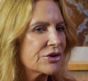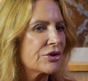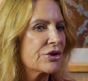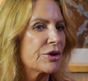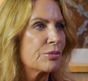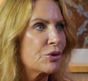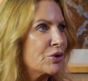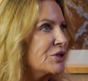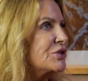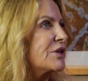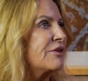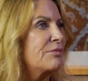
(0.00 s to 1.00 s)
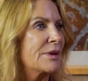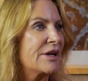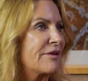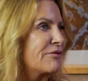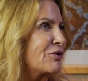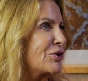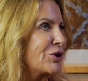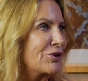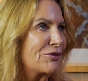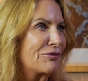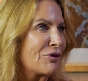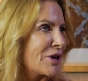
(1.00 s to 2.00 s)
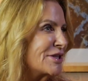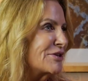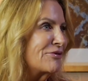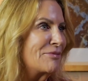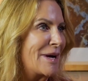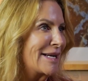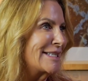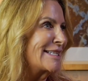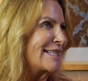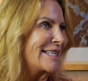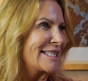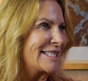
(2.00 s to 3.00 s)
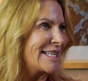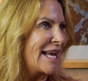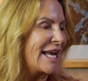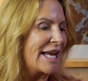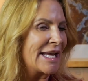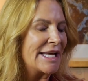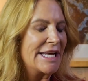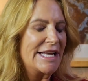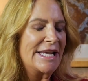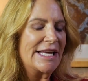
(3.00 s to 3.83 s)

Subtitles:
So do the employees. They've become very good friends of mine to this day,